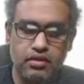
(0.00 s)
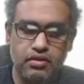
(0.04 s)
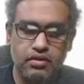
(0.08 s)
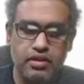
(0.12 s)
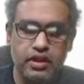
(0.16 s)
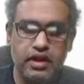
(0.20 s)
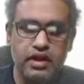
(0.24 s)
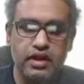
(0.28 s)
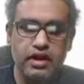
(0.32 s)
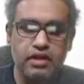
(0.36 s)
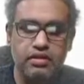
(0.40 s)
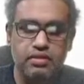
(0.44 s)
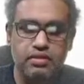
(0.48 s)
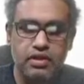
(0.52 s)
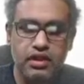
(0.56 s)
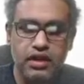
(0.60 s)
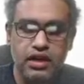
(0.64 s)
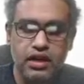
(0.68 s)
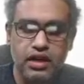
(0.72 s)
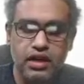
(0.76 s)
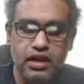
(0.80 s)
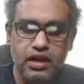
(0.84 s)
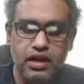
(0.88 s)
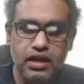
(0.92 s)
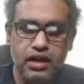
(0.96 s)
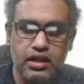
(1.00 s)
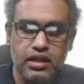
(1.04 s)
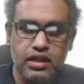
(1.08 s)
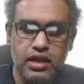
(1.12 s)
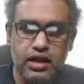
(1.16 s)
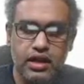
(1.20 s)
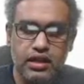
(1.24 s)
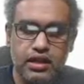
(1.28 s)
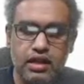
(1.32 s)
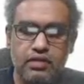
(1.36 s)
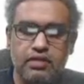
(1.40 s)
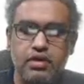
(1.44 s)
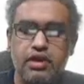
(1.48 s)
Fair enough. The
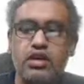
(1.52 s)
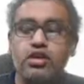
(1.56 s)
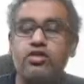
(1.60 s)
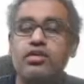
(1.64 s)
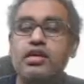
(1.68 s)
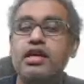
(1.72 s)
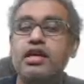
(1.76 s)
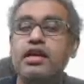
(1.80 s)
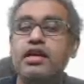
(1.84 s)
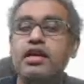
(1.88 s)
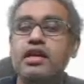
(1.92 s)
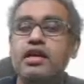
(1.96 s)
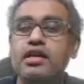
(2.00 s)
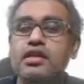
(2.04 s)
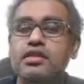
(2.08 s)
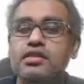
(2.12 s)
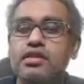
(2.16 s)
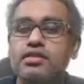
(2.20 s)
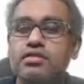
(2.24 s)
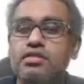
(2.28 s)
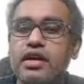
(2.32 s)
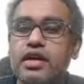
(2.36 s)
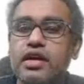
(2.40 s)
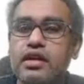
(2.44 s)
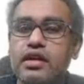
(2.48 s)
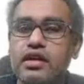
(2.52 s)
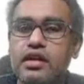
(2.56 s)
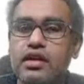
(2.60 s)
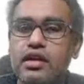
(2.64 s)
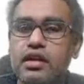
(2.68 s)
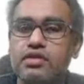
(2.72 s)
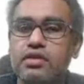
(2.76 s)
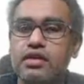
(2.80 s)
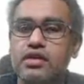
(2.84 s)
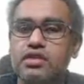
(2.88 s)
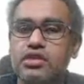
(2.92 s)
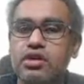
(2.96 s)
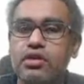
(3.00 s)
other one over here is the ventral
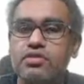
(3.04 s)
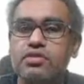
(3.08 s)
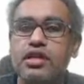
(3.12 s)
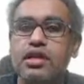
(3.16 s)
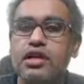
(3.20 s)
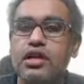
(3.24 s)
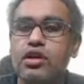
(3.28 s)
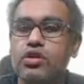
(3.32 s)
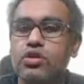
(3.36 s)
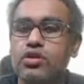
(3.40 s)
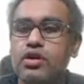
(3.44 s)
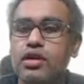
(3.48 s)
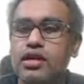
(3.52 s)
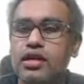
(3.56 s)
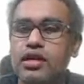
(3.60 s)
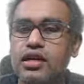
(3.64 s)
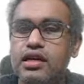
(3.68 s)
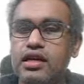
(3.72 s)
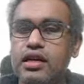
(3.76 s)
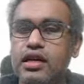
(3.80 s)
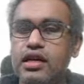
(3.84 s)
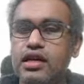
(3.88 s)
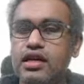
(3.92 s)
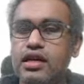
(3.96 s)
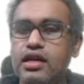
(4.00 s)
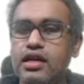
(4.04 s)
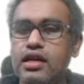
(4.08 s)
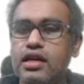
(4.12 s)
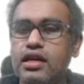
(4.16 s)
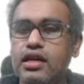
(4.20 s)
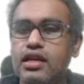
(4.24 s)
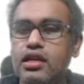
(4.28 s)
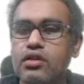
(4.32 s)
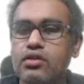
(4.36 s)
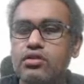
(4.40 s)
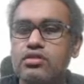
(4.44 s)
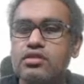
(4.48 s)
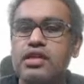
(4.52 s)
division of the lower trunk. It
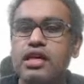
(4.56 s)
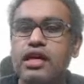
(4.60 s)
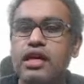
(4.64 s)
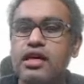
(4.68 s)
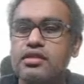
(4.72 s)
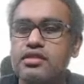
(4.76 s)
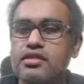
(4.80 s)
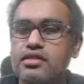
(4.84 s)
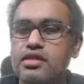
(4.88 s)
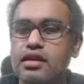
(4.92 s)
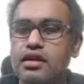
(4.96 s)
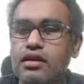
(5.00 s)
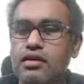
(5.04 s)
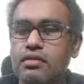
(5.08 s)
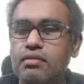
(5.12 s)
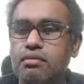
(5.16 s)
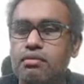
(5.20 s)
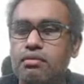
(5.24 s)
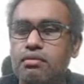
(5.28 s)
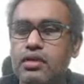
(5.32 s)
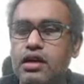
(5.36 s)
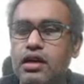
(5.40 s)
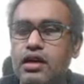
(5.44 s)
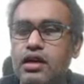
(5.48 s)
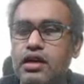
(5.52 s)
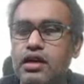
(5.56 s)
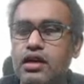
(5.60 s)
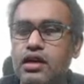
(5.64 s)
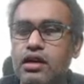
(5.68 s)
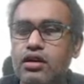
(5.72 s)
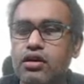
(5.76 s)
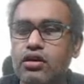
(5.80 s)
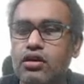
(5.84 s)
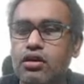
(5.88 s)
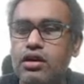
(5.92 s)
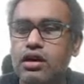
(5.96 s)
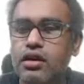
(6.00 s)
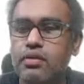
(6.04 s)
continues as the
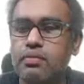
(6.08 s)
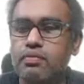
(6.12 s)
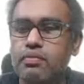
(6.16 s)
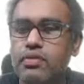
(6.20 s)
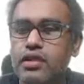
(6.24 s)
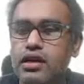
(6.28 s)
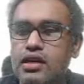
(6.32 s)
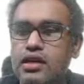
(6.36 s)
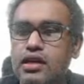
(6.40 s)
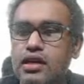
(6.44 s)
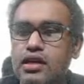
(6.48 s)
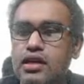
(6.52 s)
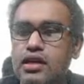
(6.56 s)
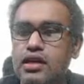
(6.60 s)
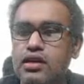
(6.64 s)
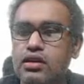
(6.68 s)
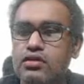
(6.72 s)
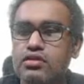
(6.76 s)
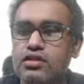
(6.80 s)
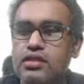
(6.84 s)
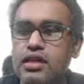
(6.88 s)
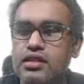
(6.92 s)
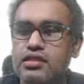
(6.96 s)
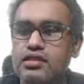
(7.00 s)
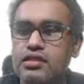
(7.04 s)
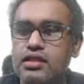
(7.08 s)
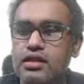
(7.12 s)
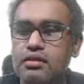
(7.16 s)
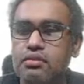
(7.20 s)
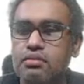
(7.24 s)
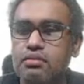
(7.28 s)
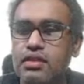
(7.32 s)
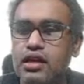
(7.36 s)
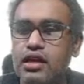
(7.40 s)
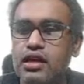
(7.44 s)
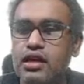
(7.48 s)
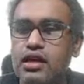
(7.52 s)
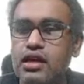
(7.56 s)
medial cord. It continues as the
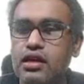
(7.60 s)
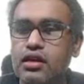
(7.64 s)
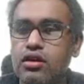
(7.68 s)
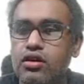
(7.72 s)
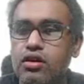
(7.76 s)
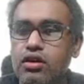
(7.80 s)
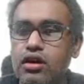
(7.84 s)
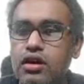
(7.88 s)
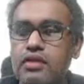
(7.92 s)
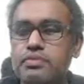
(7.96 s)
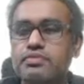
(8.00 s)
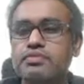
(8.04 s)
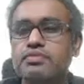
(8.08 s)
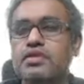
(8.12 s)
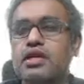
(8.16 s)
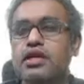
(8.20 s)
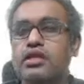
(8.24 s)
medial cord.